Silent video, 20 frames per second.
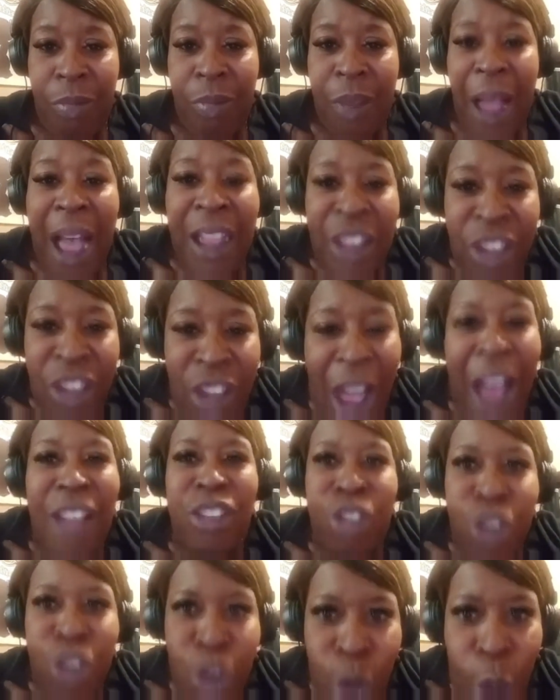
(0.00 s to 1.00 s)
I
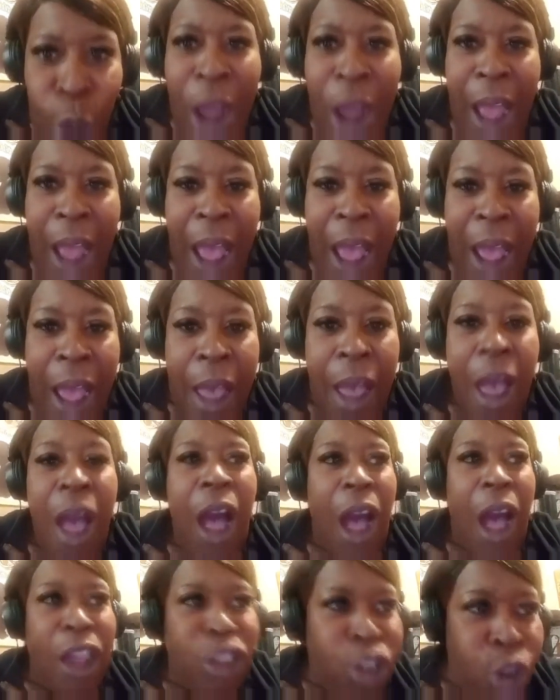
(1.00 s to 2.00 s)
saw that.
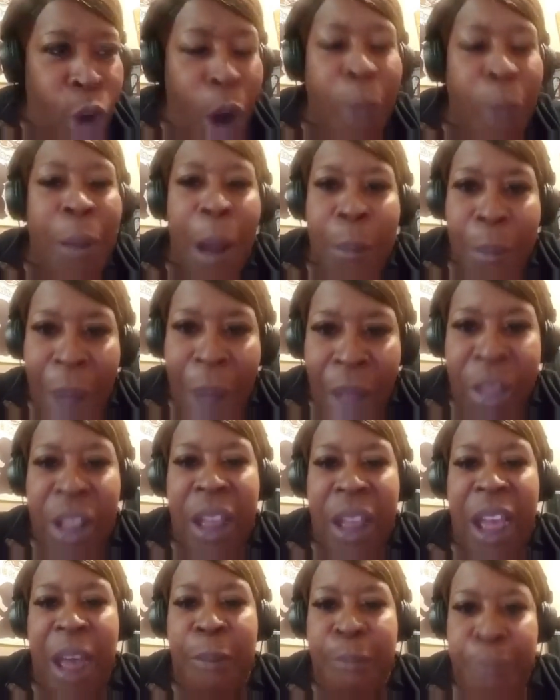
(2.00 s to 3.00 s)
I saw my mother
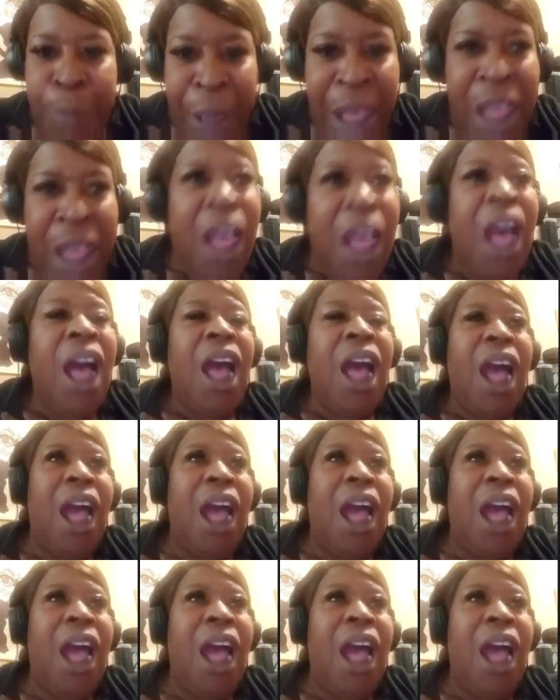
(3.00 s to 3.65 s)
get beat